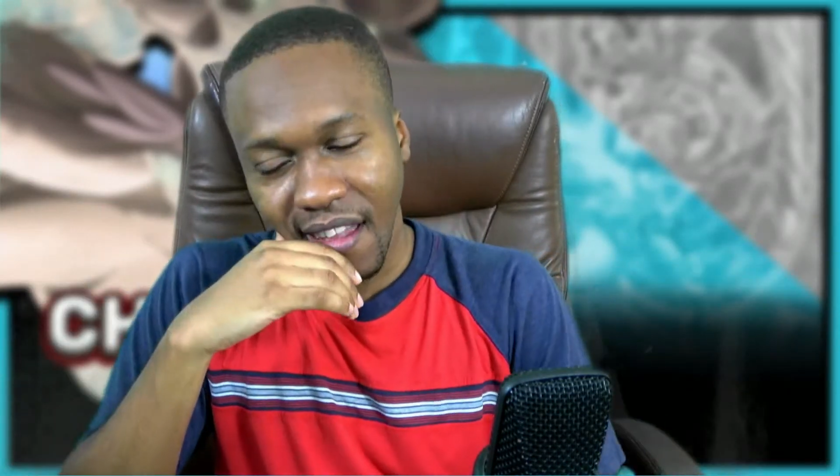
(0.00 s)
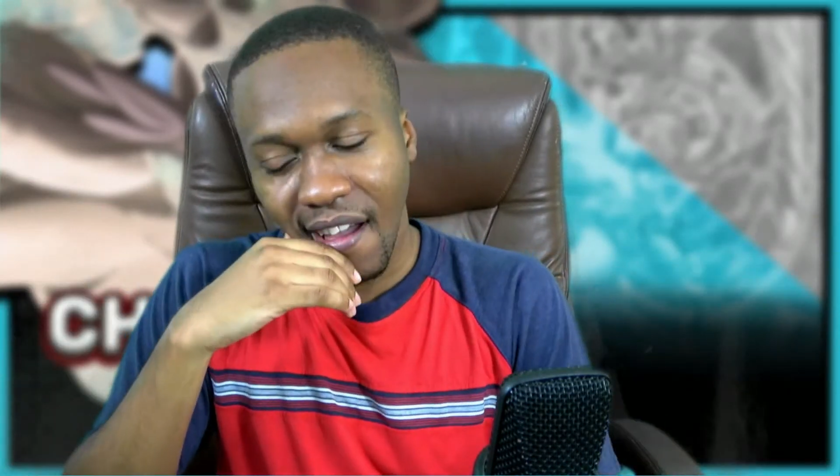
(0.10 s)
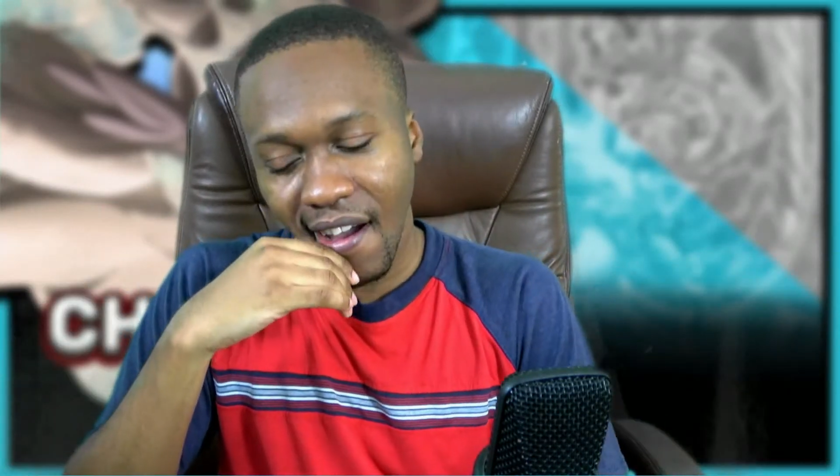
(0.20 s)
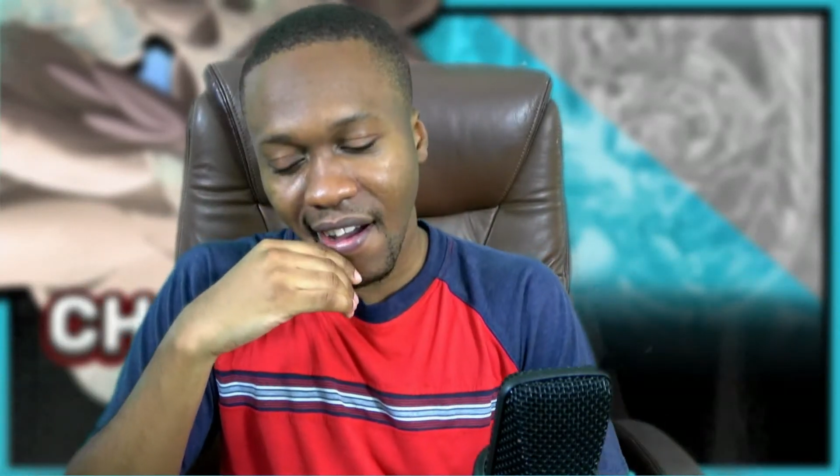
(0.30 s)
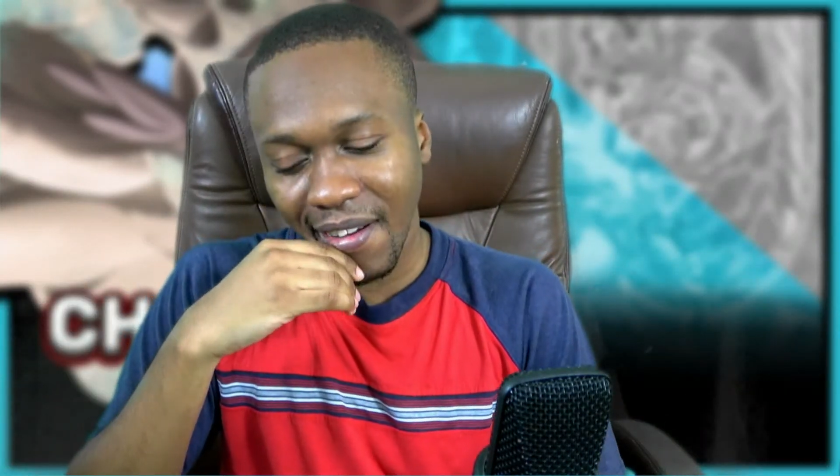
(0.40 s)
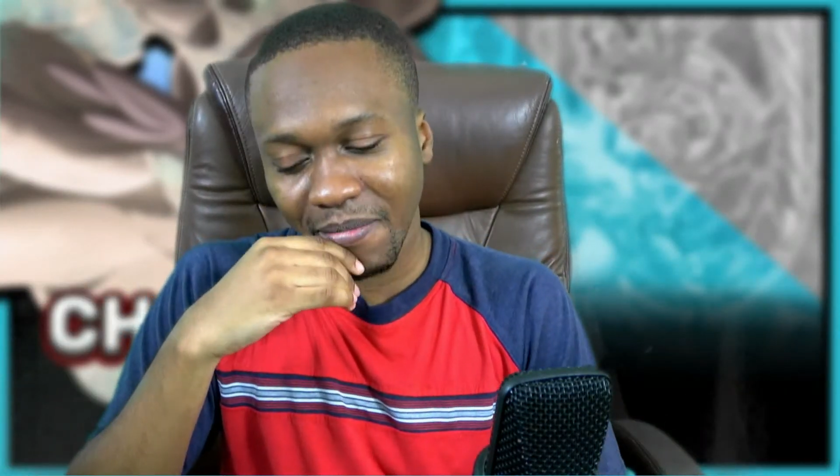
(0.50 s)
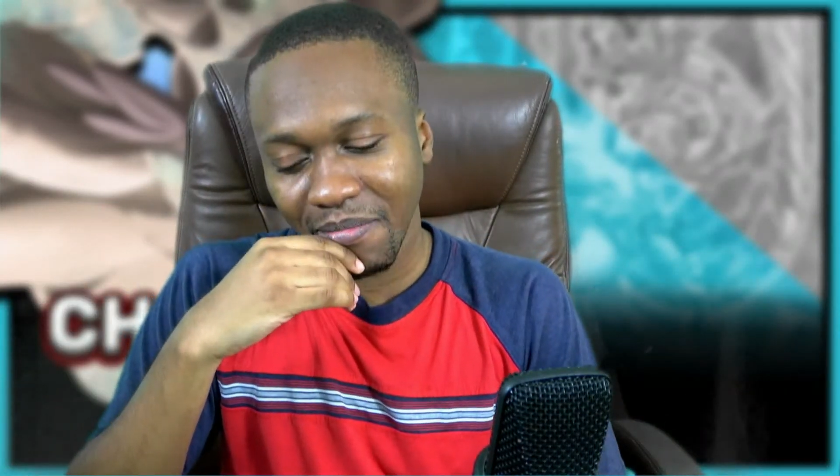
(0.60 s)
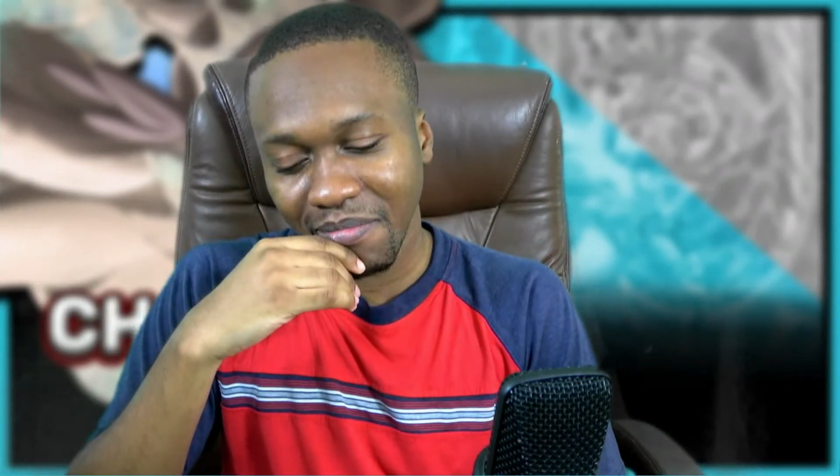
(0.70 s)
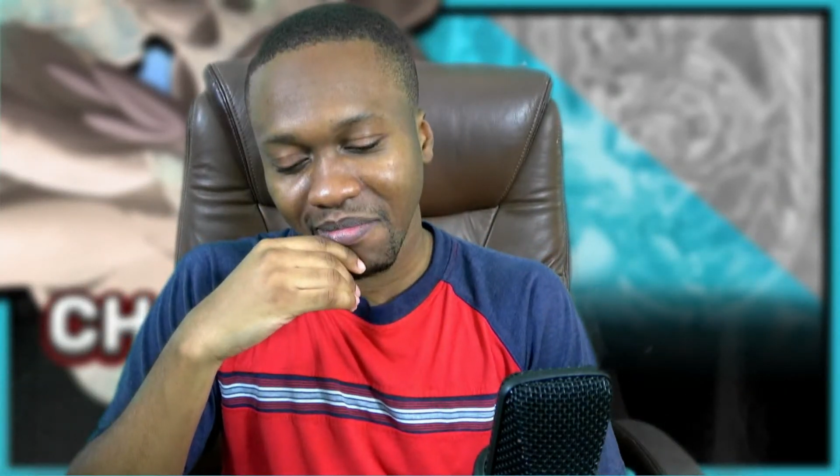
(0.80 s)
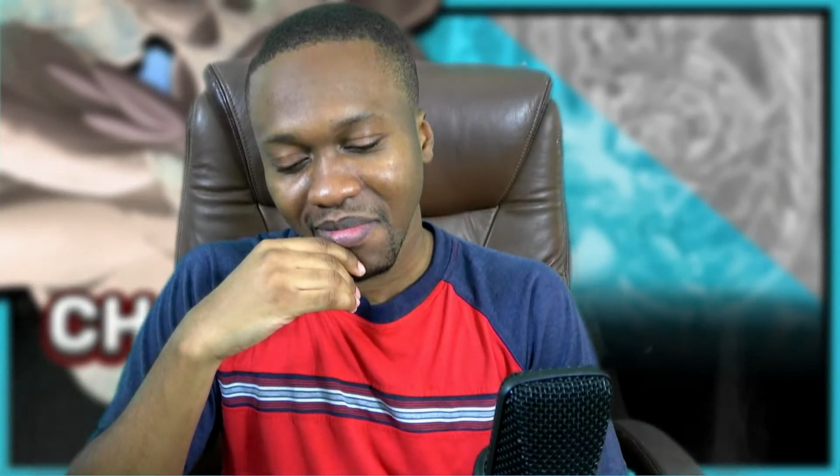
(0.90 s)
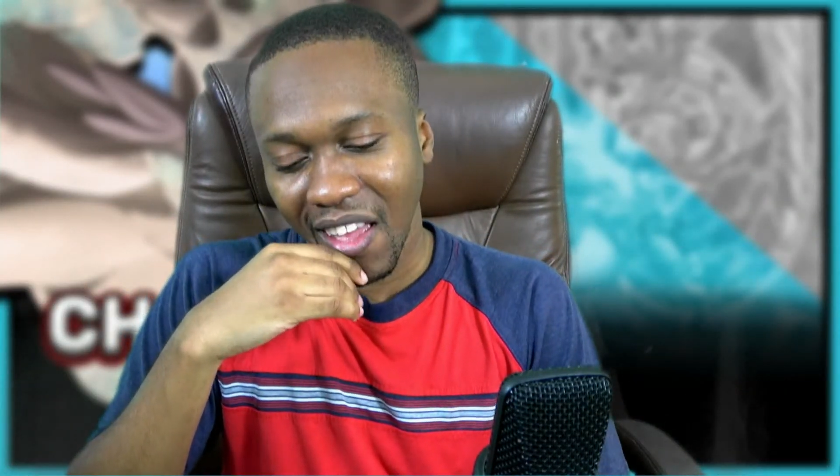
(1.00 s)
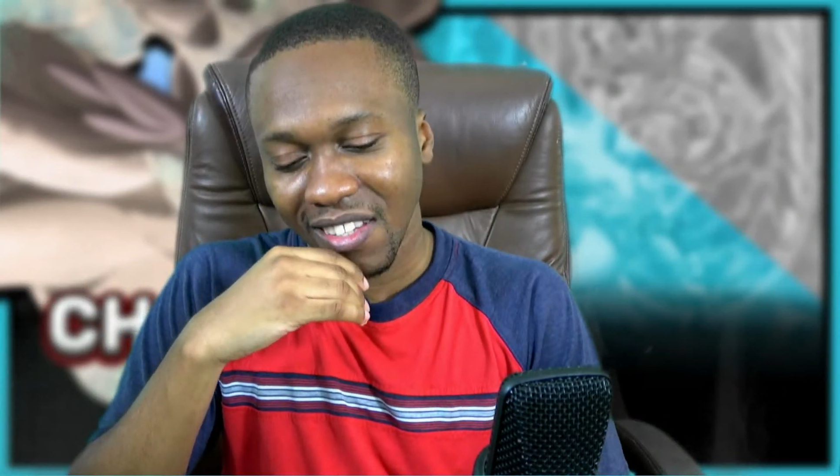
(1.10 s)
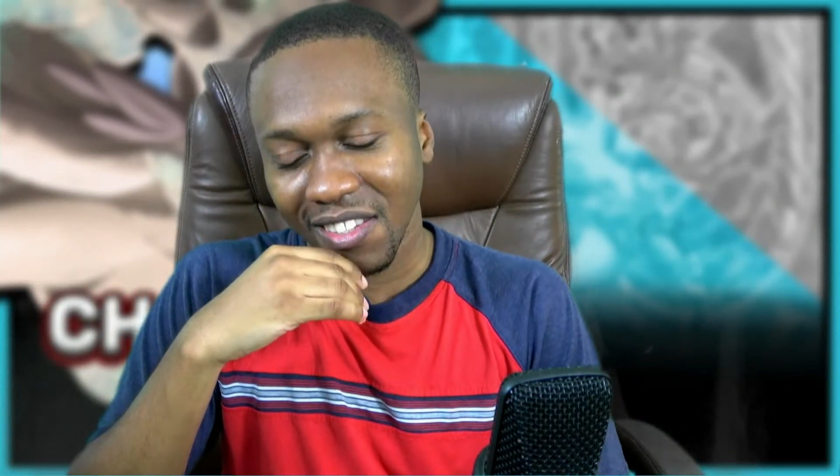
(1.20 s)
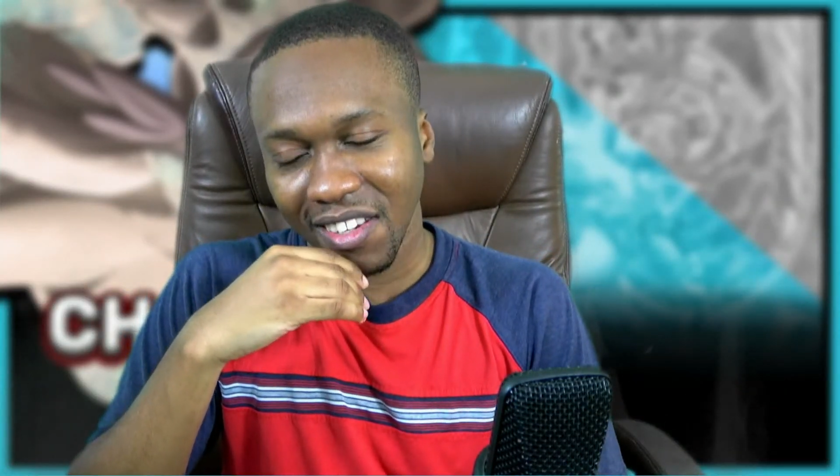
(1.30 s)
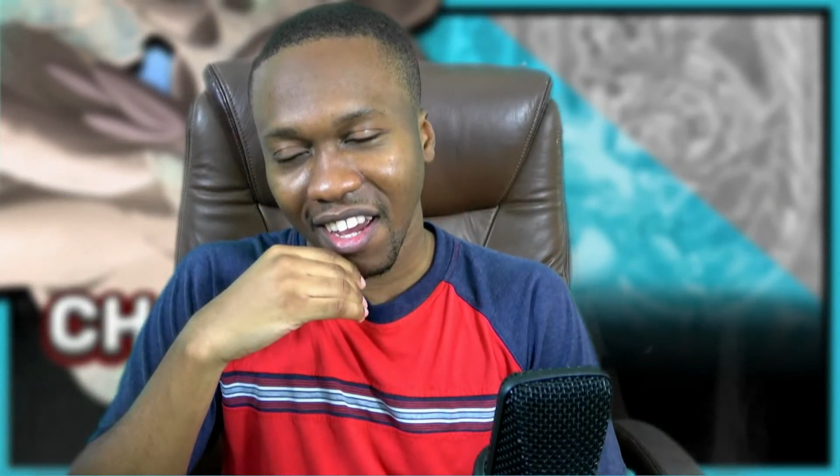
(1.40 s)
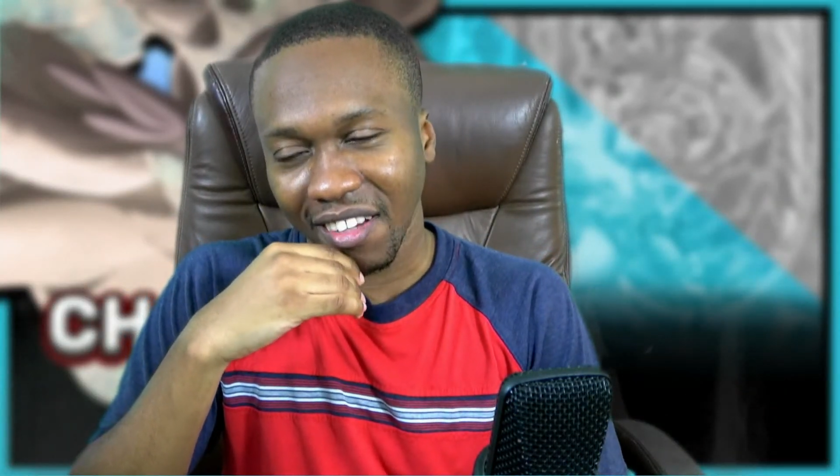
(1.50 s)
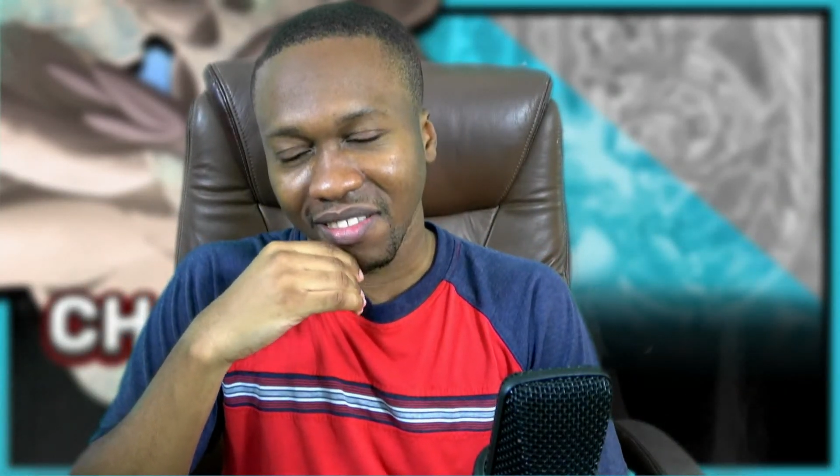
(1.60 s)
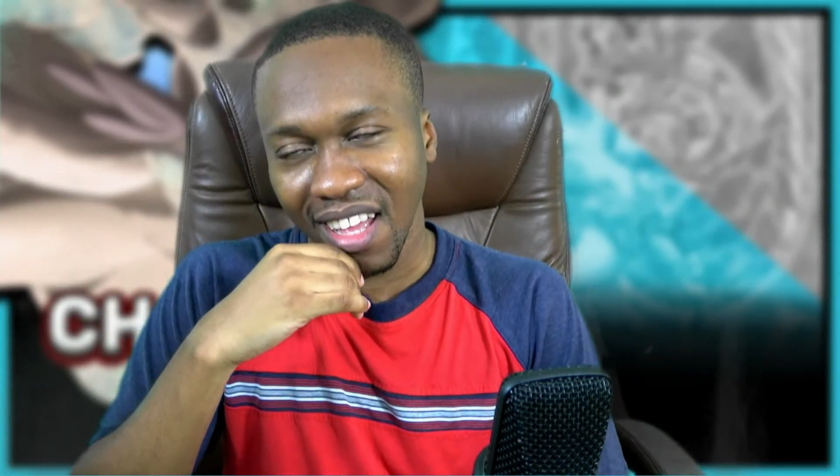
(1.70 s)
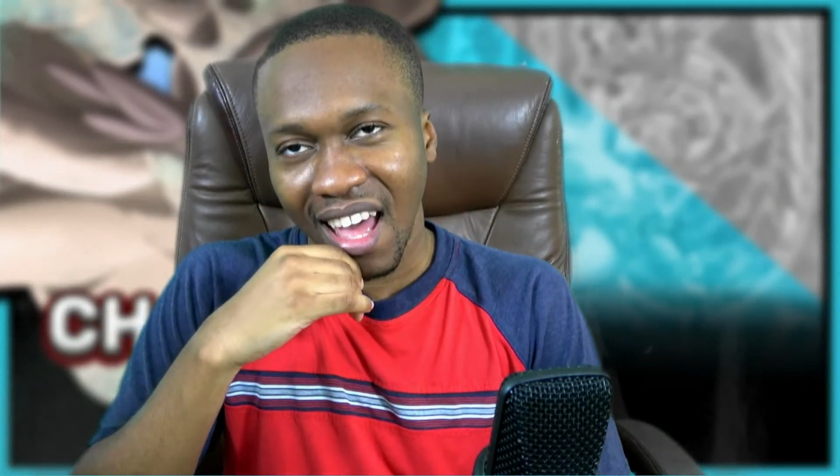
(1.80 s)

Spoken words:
So yeah,